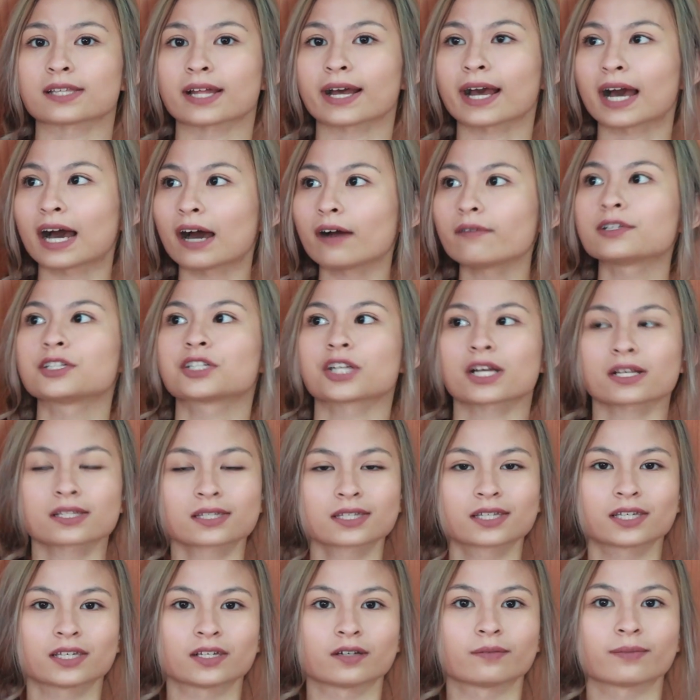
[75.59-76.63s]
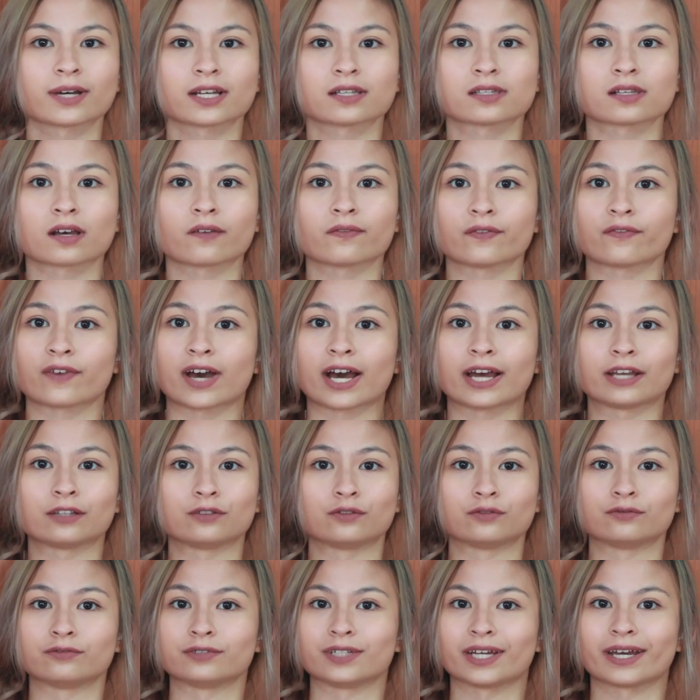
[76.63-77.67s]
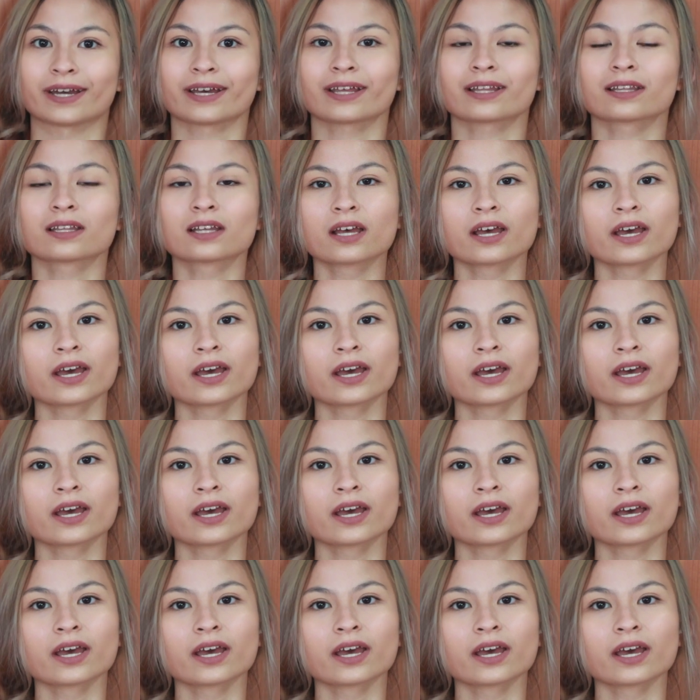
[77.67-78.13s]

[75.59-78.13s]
Like, I would just kill myself if I do that.